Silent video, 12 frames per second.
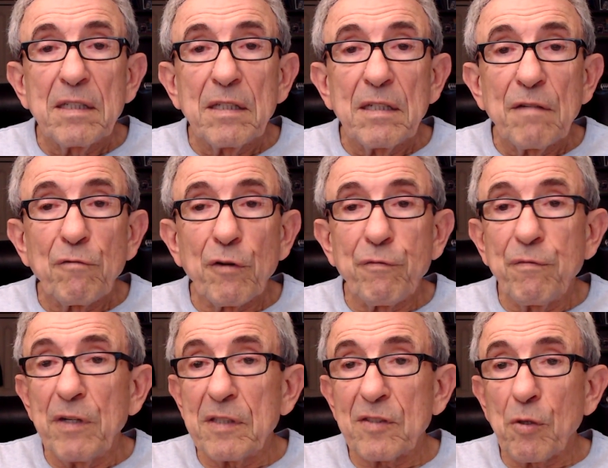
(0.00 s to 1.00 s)
for
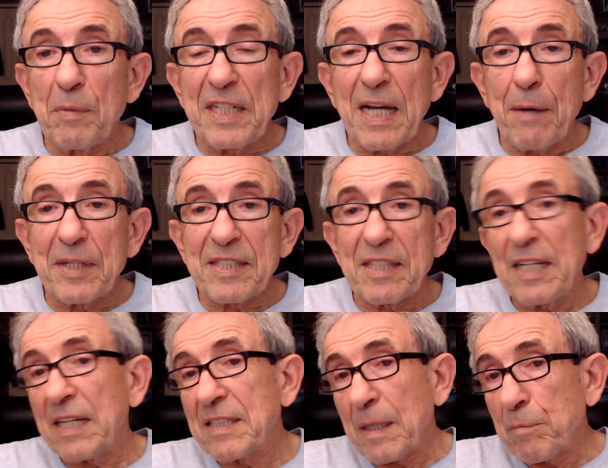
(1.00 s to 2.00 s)
so many hours a day,
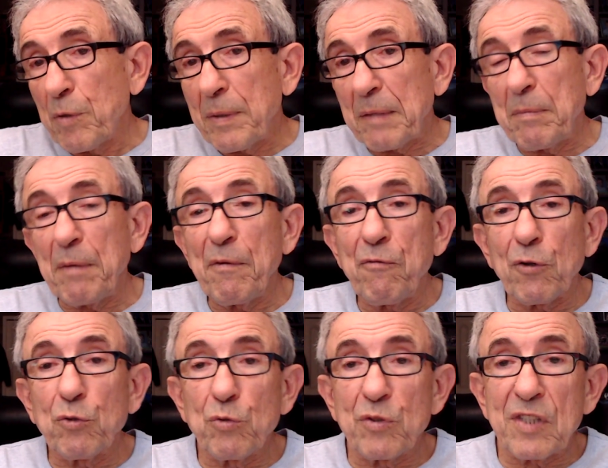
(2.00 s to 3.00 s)
except we went maybe for
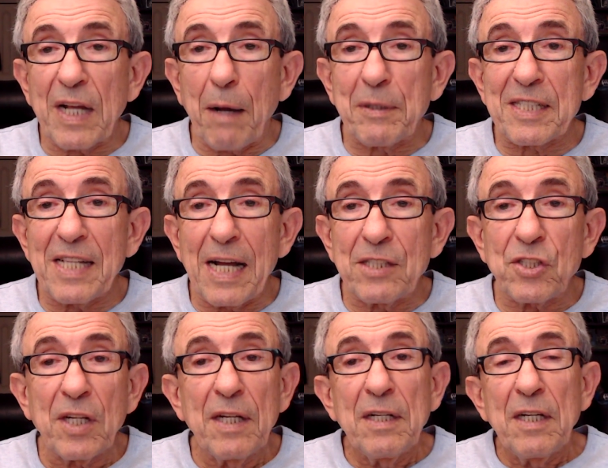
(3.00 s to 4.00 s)
2-3 hours lunch,
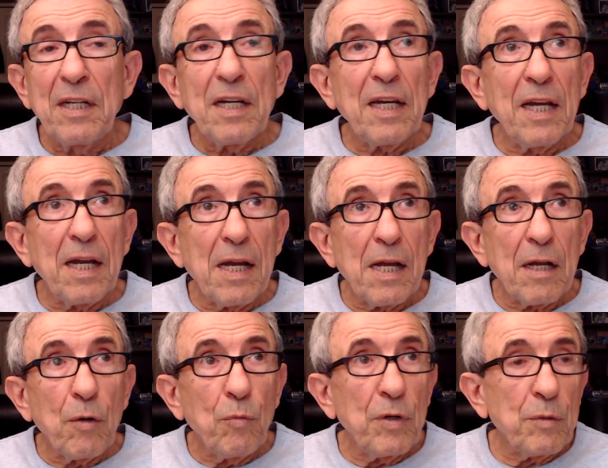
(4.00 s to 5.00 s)

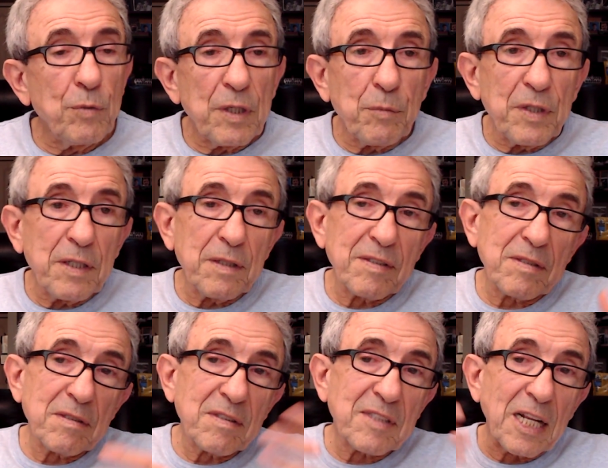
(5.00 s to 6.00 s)
we
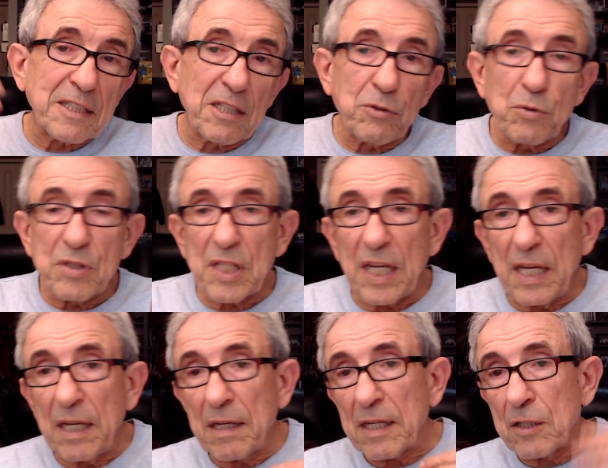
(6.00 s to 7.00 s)
started to
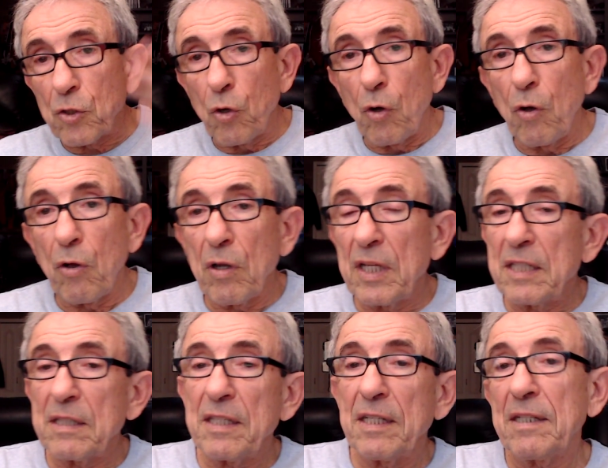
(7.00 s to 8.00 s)
think and call
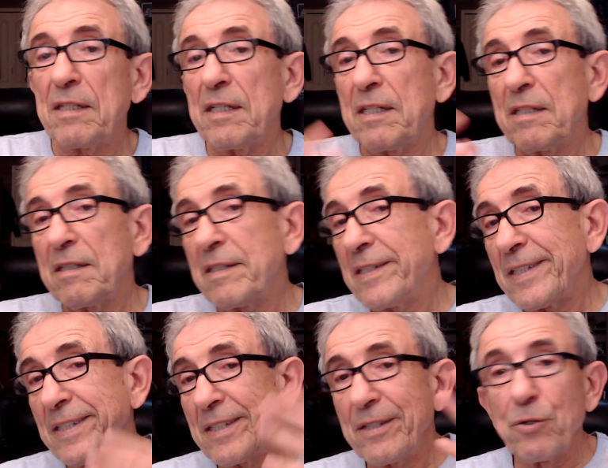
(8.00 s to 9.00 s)

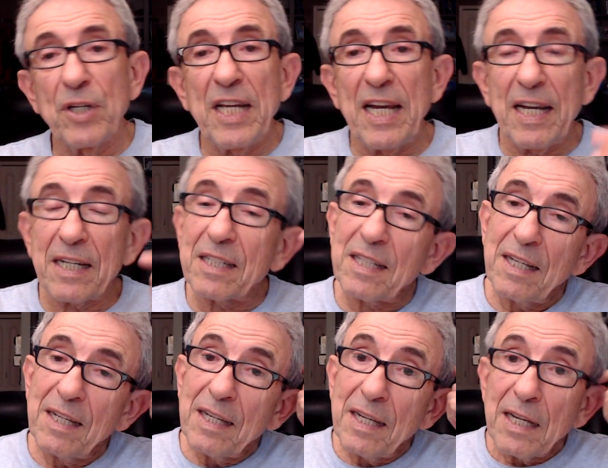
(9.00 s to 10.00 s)
and connect.
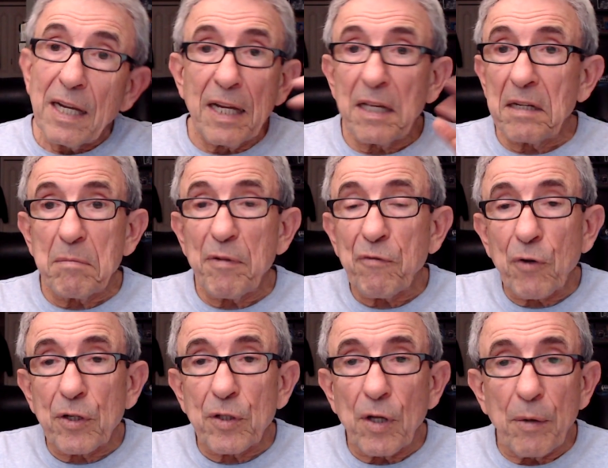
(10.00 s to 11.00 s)
And before
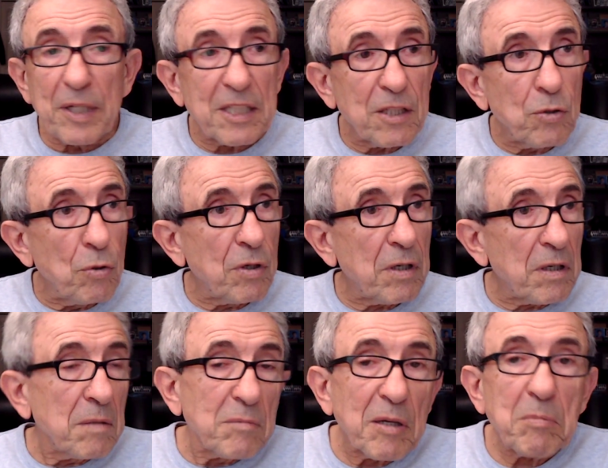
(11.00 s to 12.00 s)
you know it took
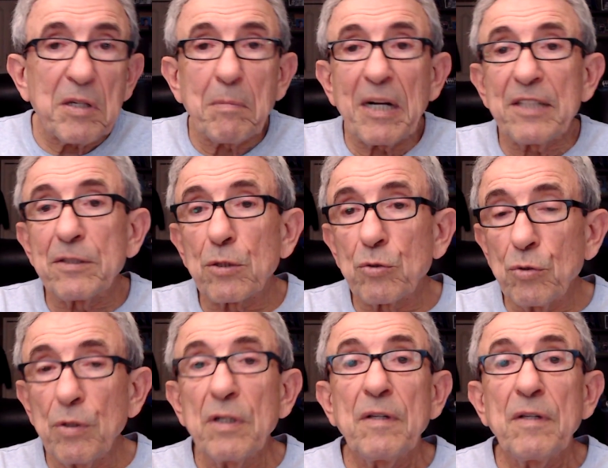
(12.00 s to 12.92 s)
maybe a month or two,